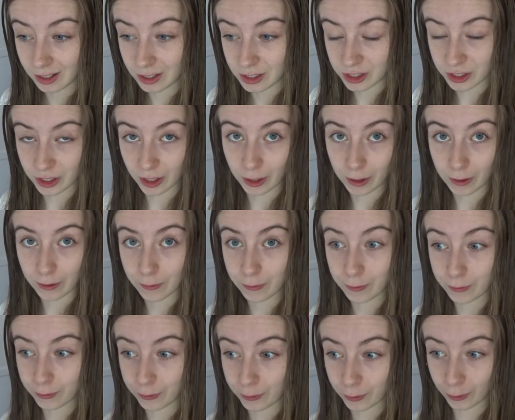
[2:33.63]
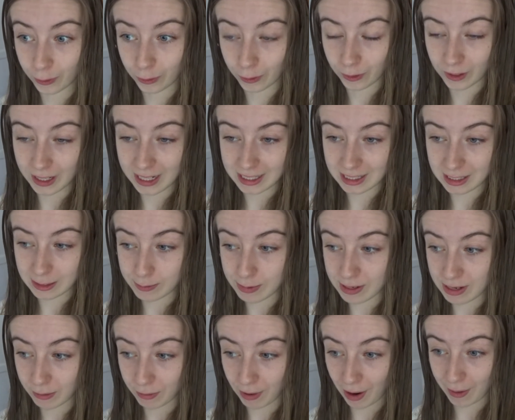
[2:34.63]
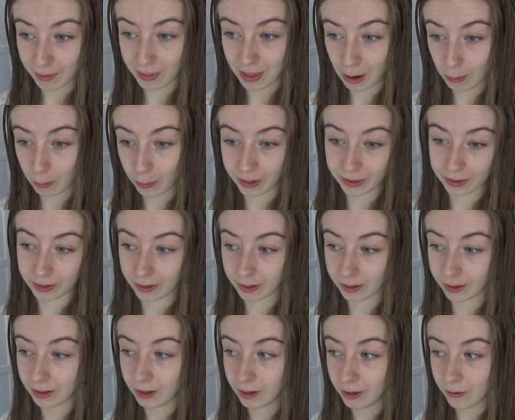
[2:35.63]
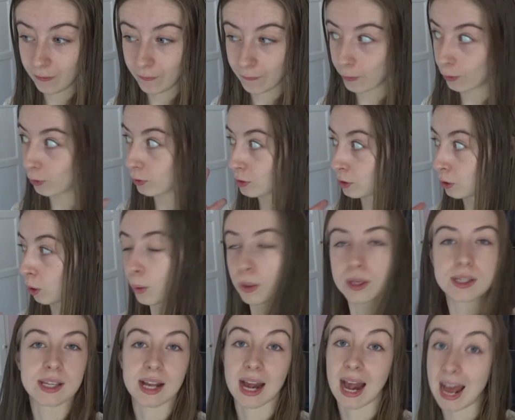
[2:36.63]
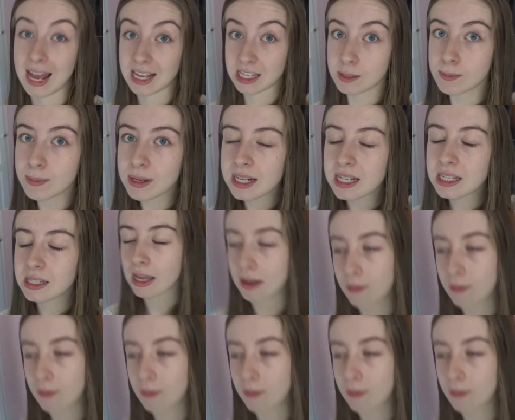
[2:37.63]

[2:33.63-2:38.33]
So for it to be around that weather for as long as it has been,